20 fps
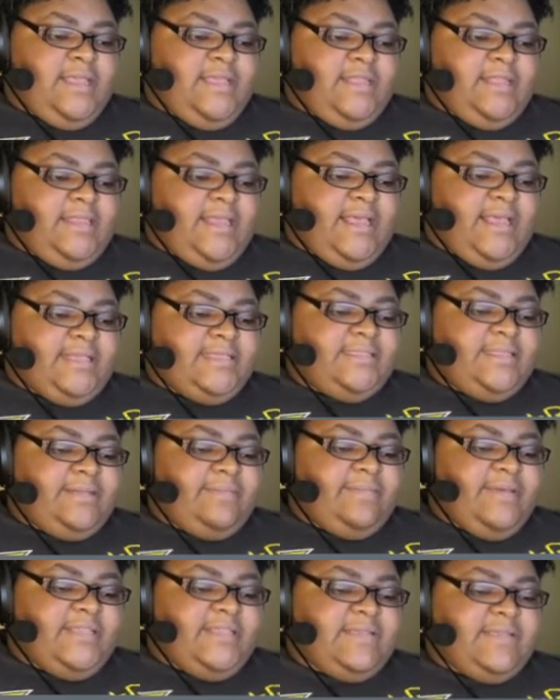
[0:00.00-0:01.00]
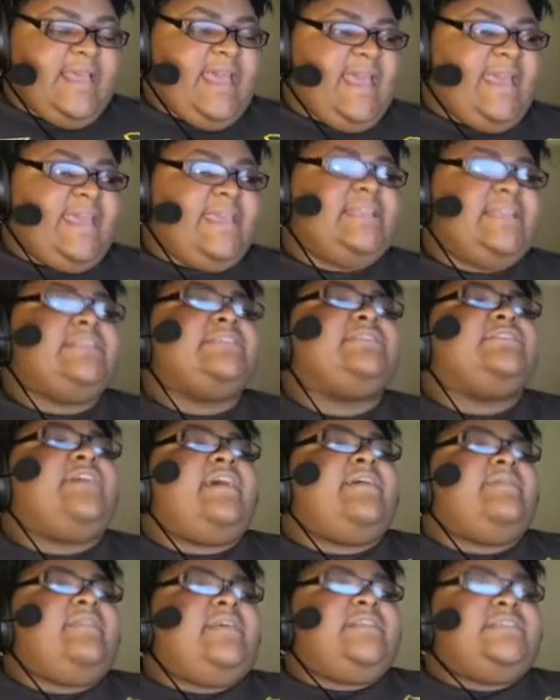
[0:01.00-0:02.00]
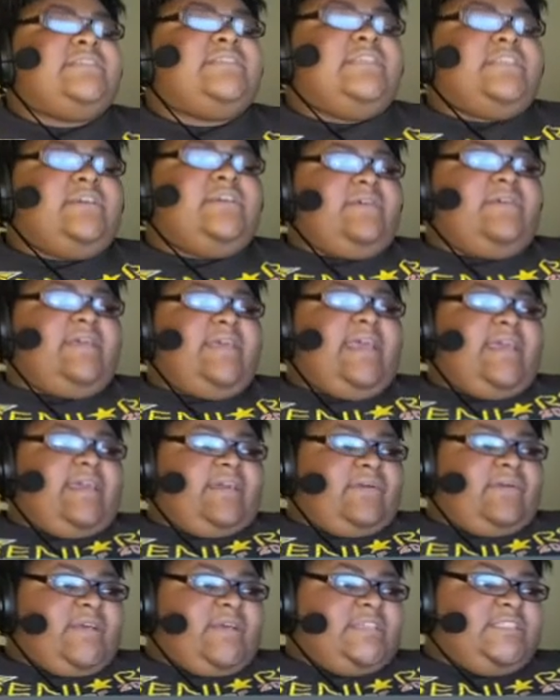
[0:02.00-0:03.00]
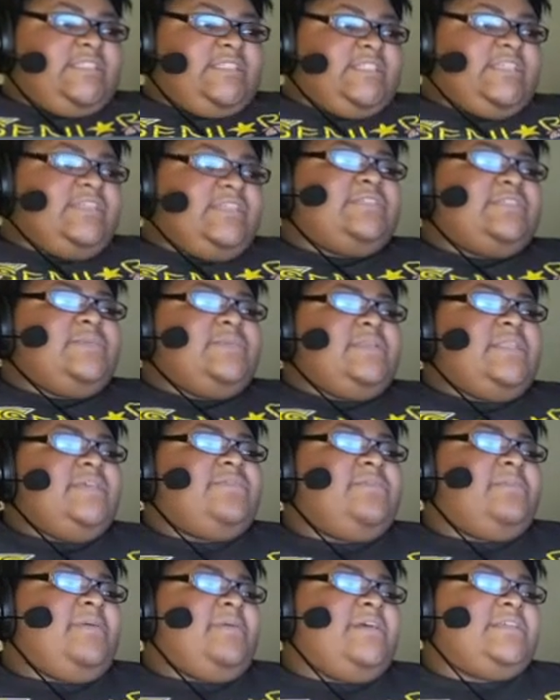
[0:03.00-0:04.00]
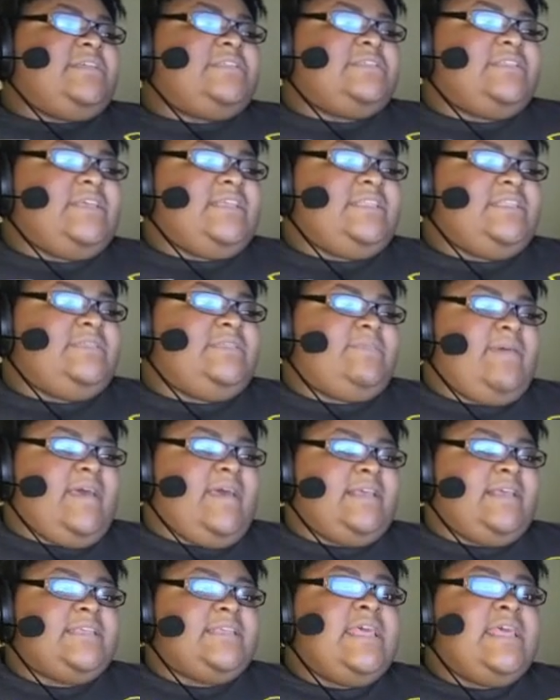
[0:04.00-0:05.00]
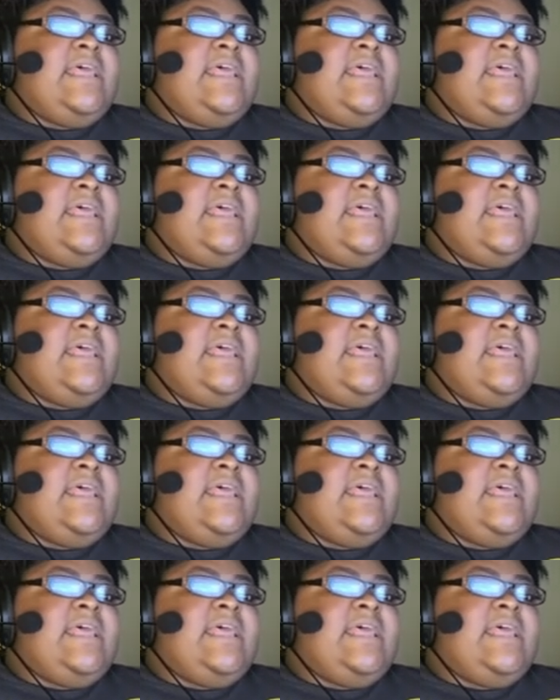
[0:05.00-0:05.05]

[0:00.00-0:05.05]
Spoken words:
That's the best way I can describe this. So the question is, what living person do they despise?